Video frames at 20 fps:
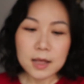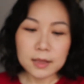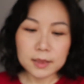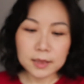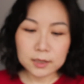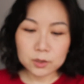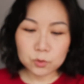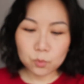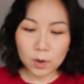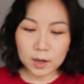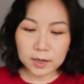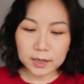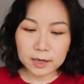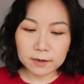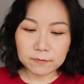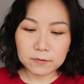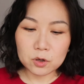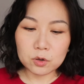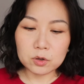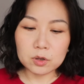this one
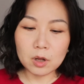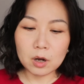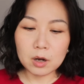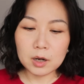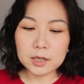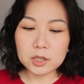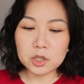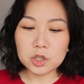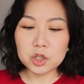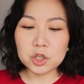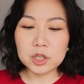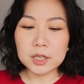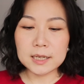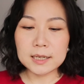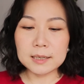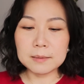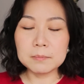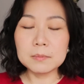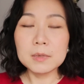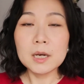give you nice
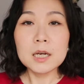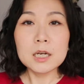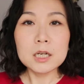sheen,